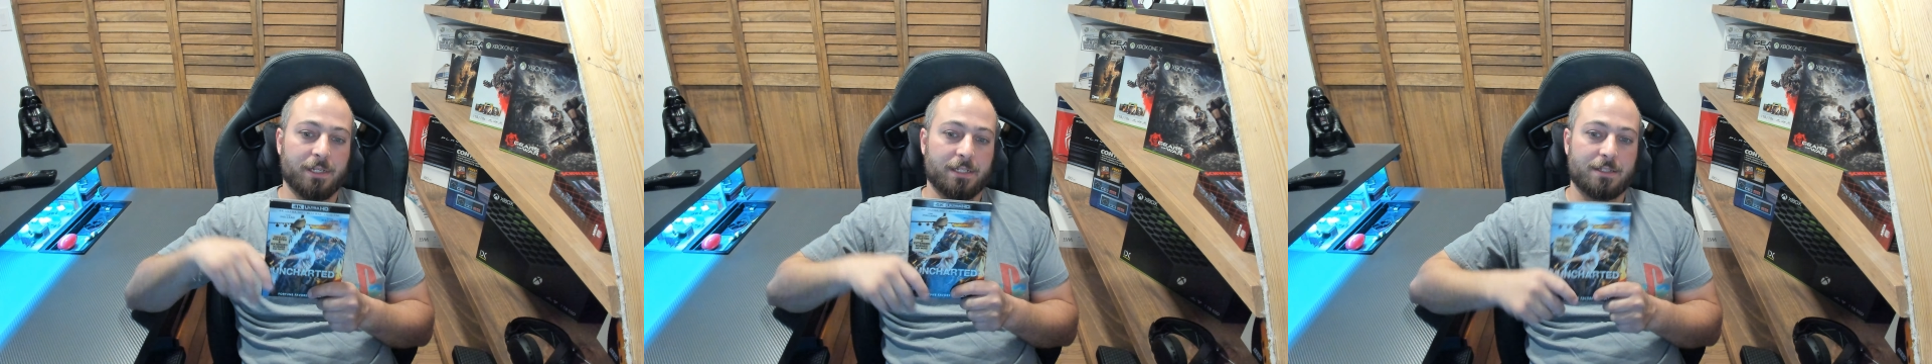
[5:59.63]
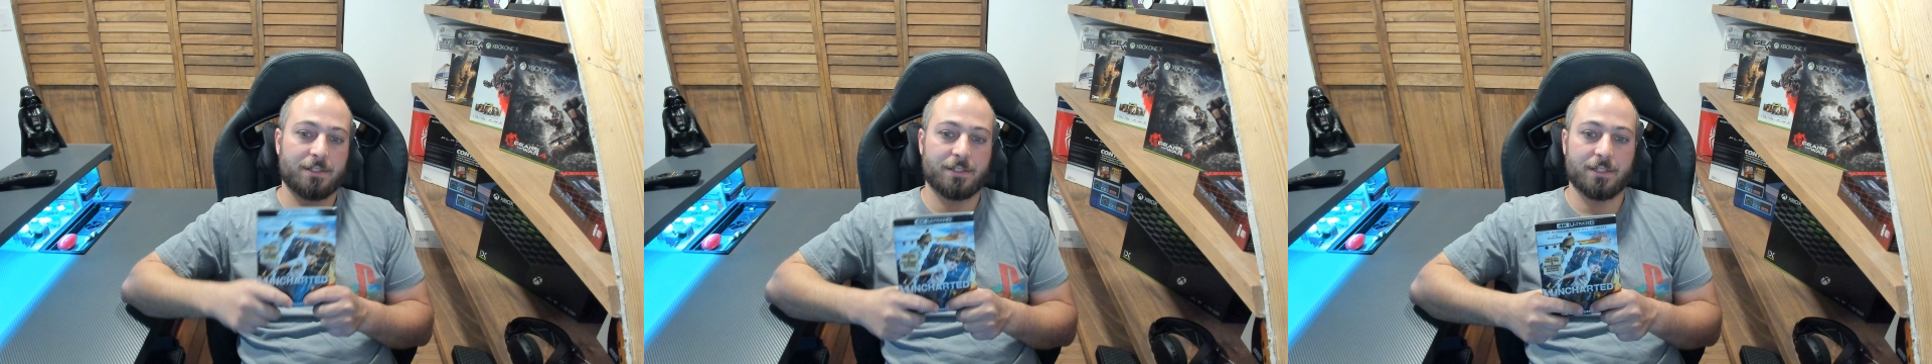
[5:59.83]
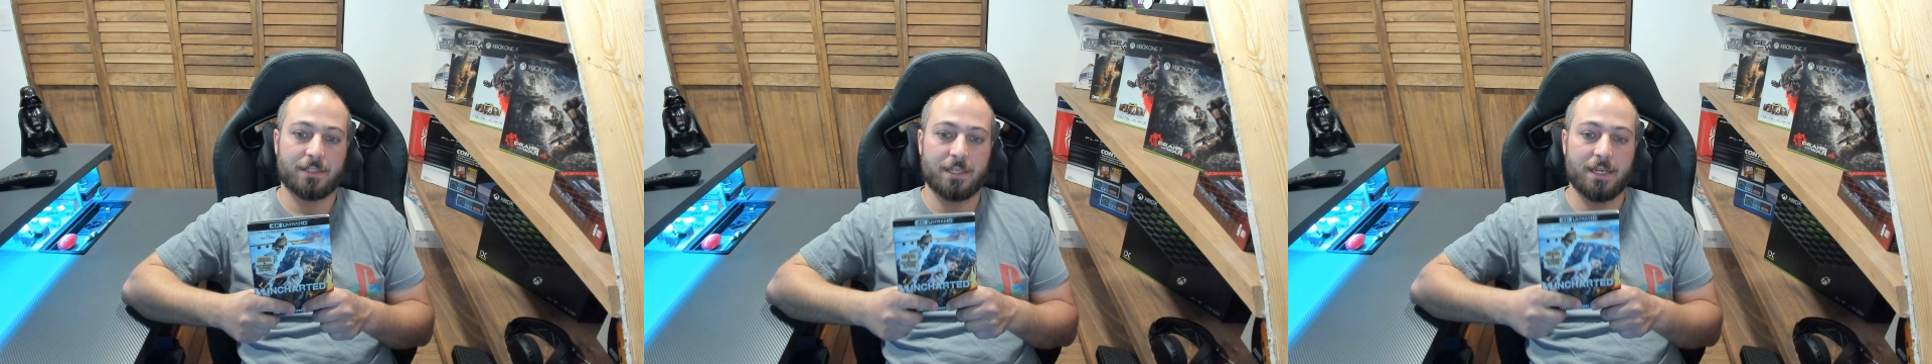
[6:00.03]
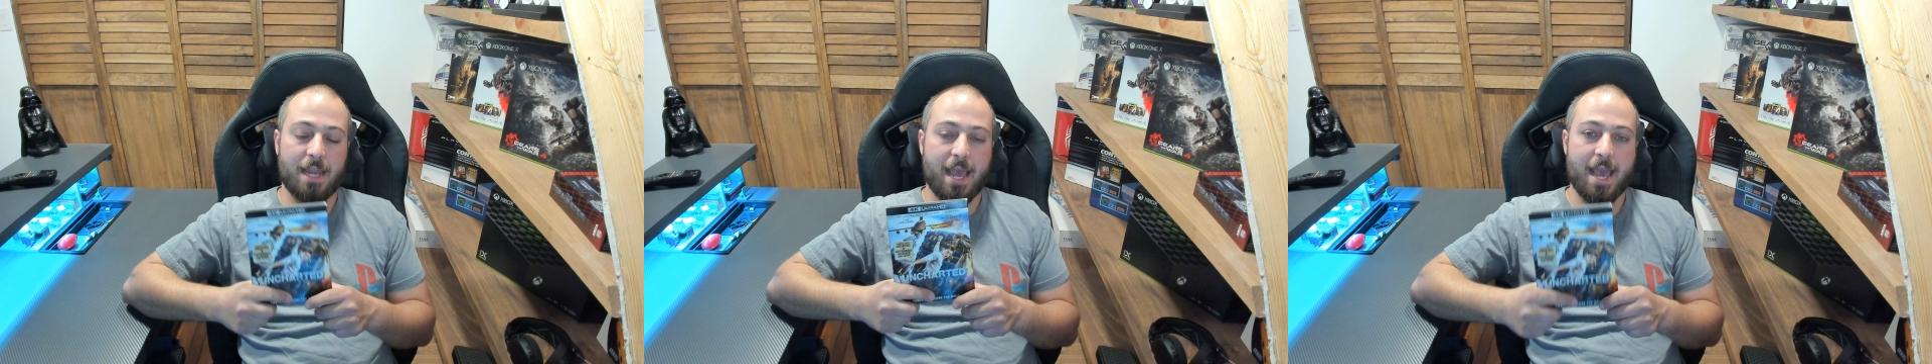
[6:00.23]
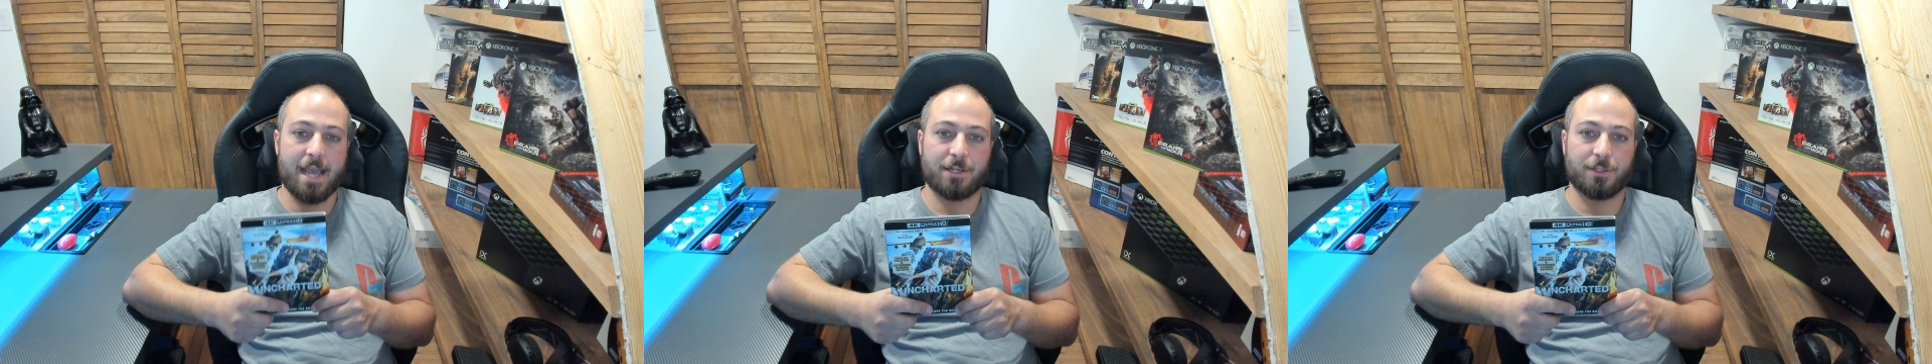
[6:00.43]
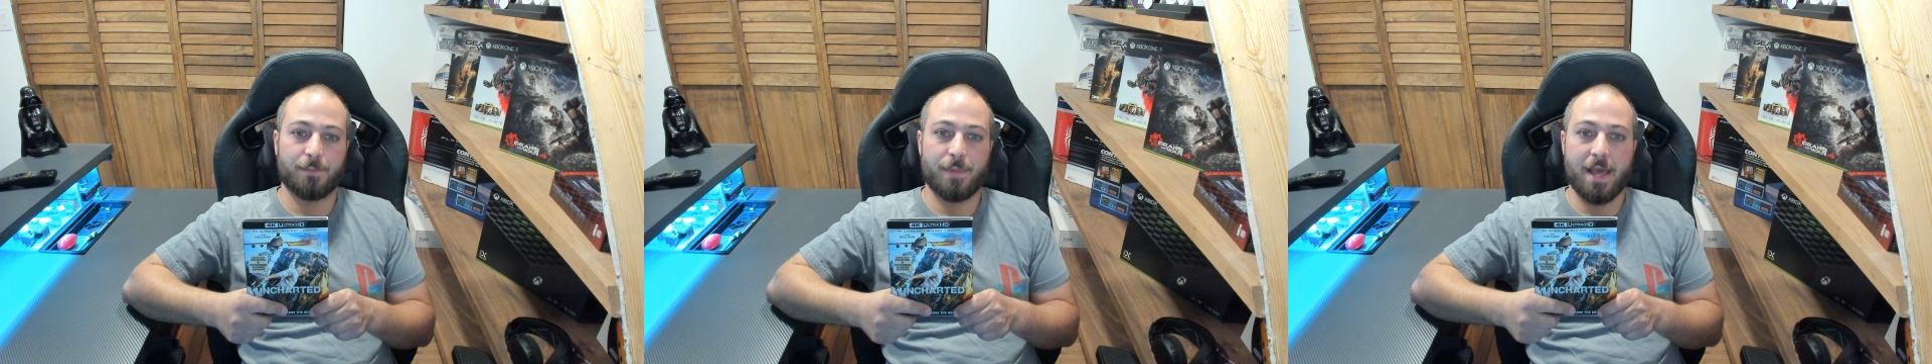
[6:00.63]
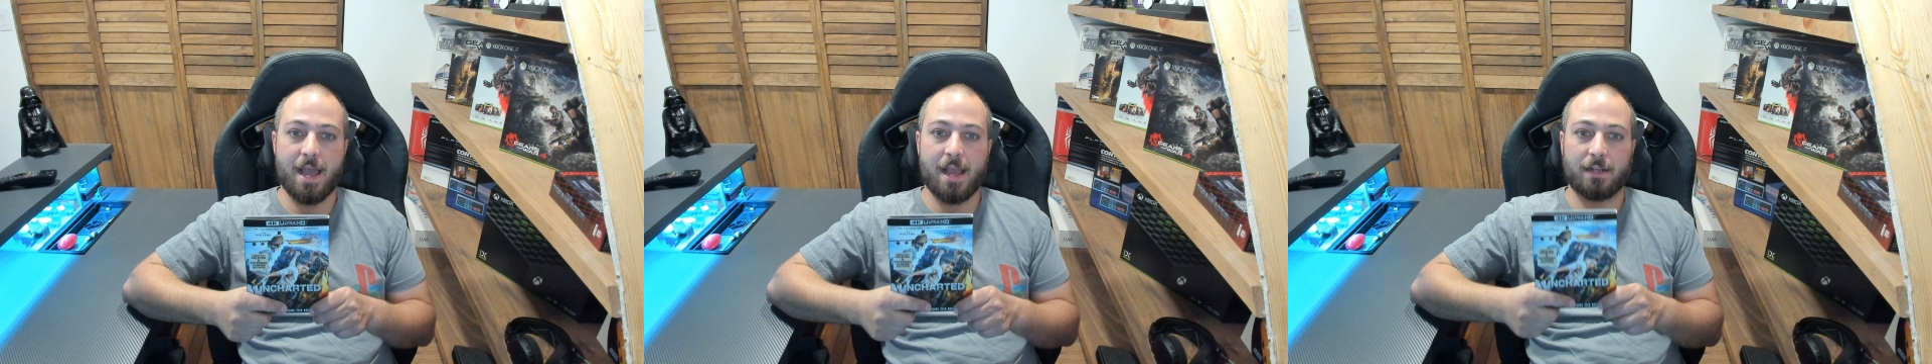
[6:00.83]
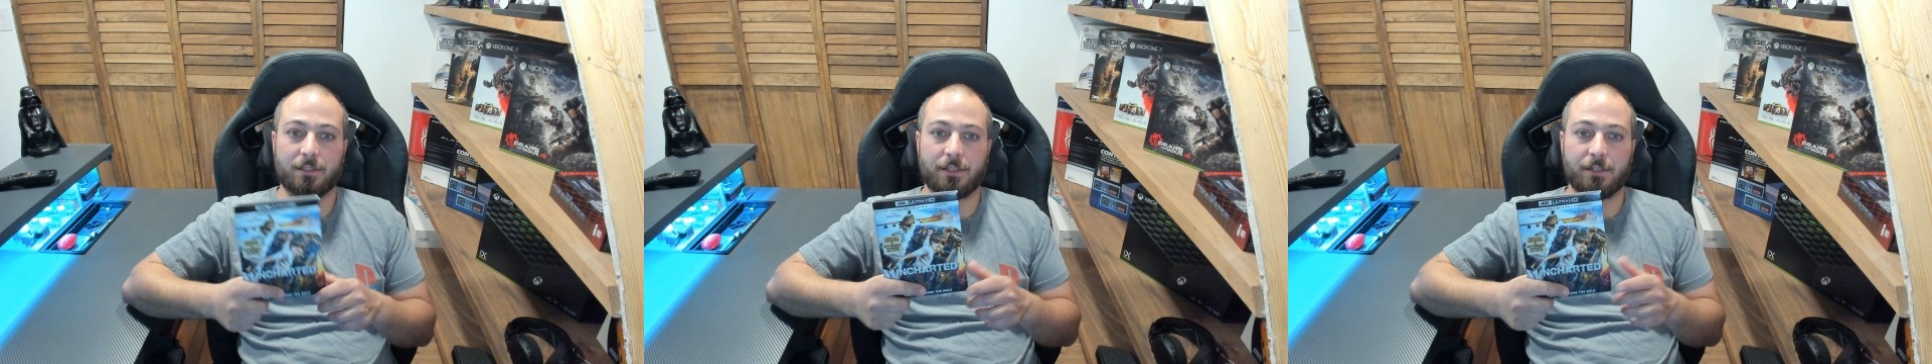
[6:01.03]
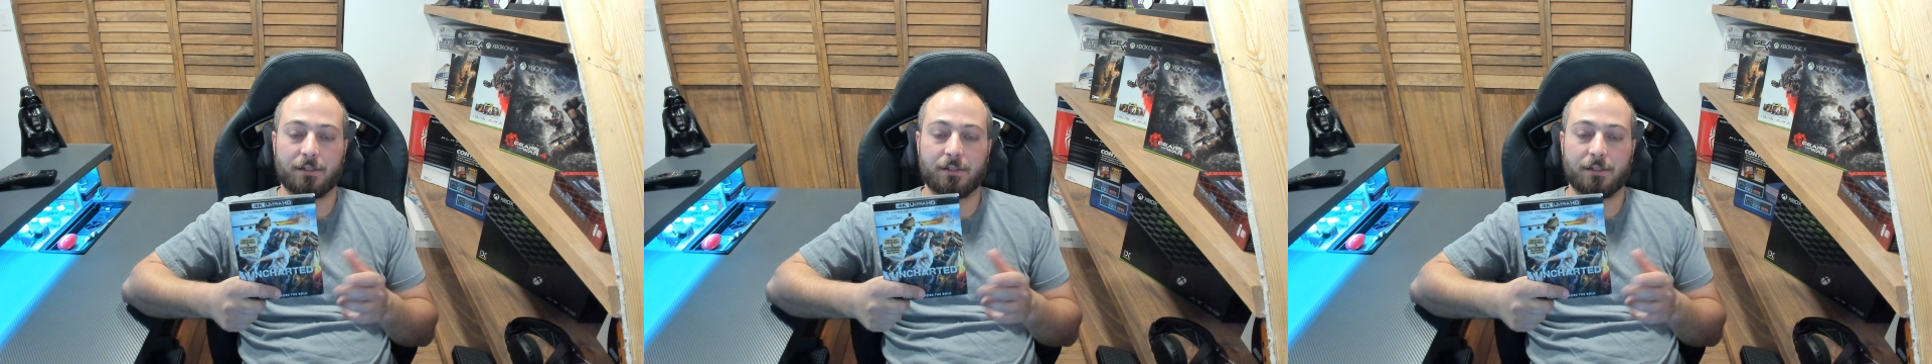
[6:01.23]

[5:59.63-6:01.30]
It's just an action-packed,